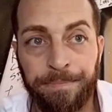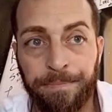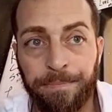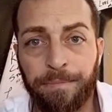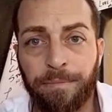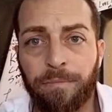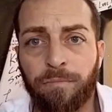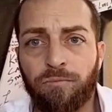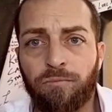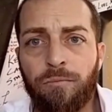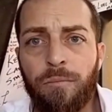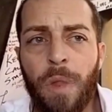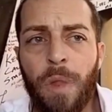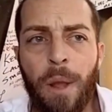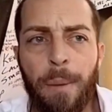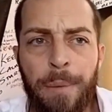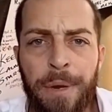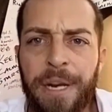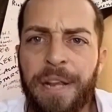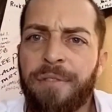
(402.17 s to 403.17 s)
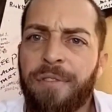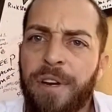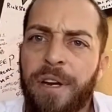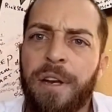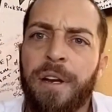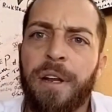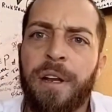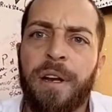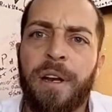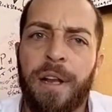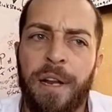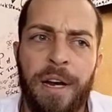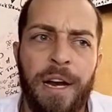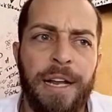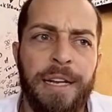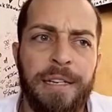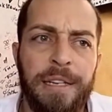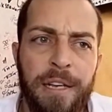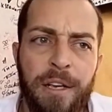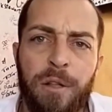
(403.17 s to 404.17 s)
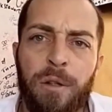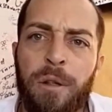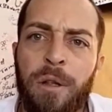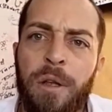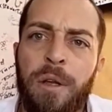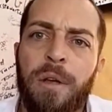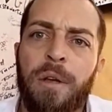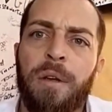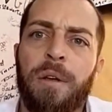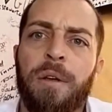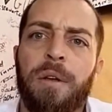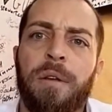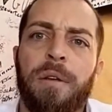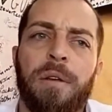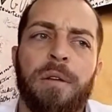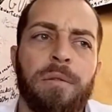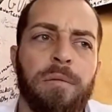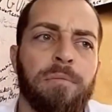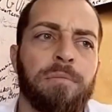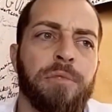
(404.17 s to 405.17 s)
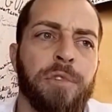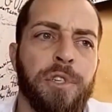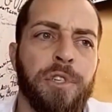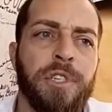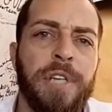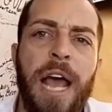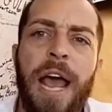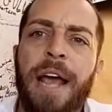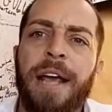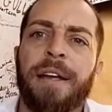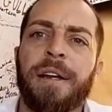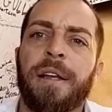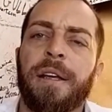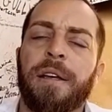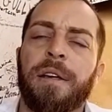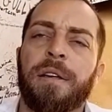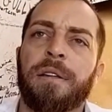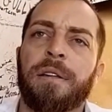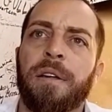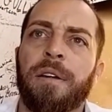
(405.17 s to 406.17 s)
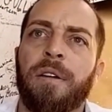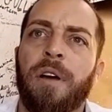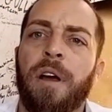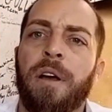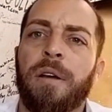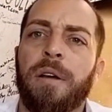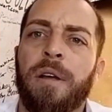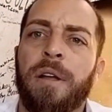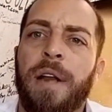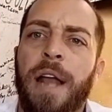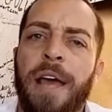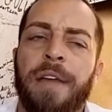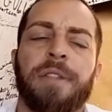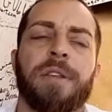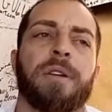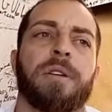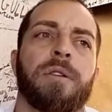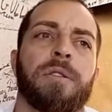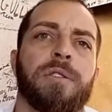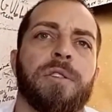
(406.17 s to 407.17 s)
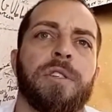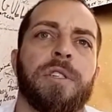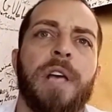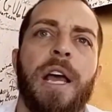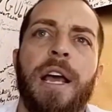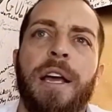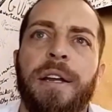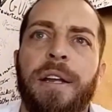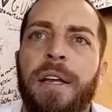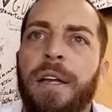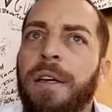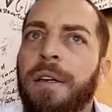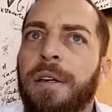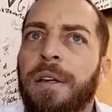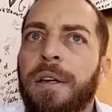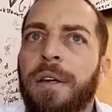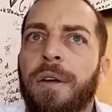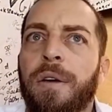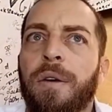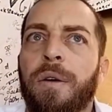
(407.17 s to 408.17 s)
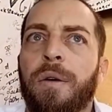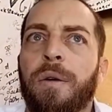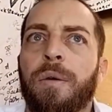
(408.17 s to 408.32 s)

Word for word: but even in an, an ideal society, an ethical society,